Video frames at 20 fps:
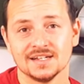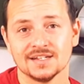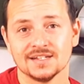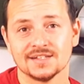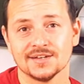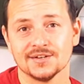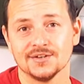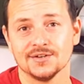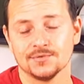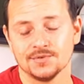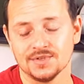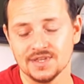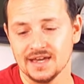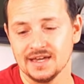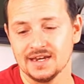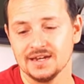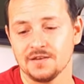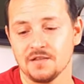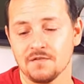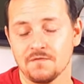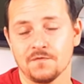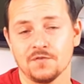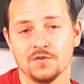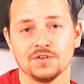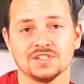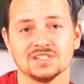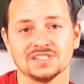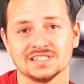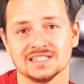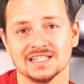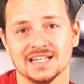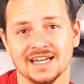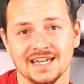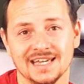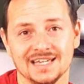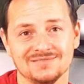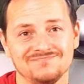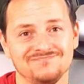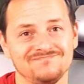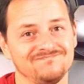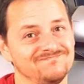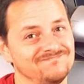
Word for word: So without any further delay,